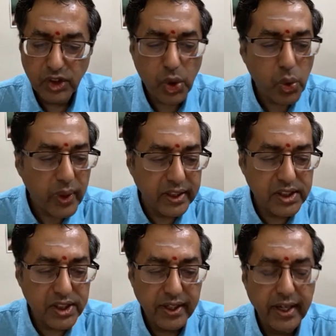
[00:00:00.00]
Through
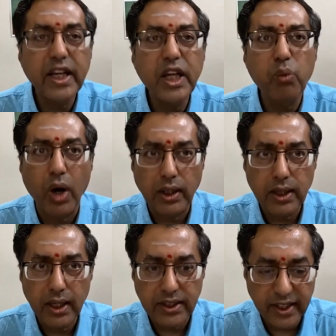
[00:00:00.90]
it,
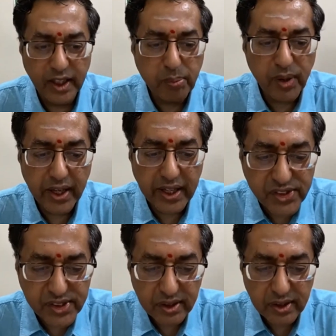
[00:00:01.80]
anyone at any
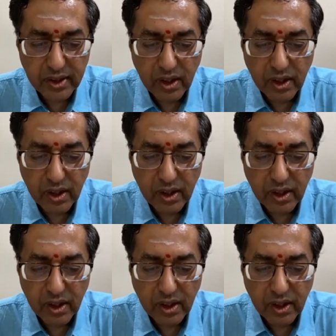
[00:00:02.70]
place